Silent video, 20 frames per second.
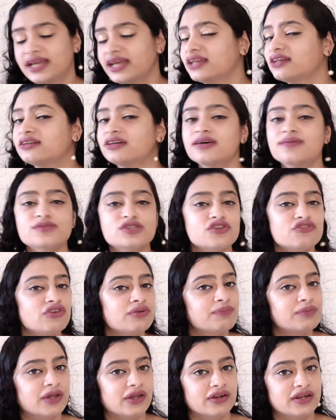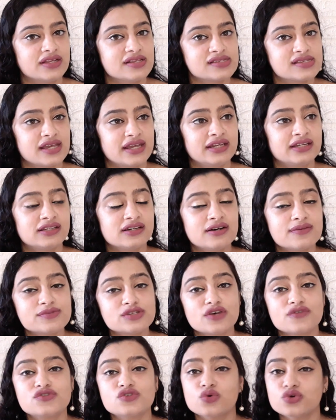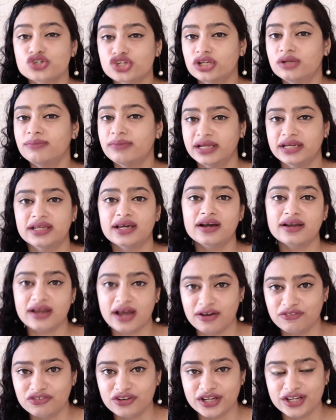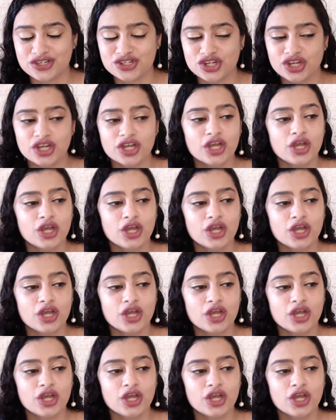in terms of appearance, in terms of social media coverage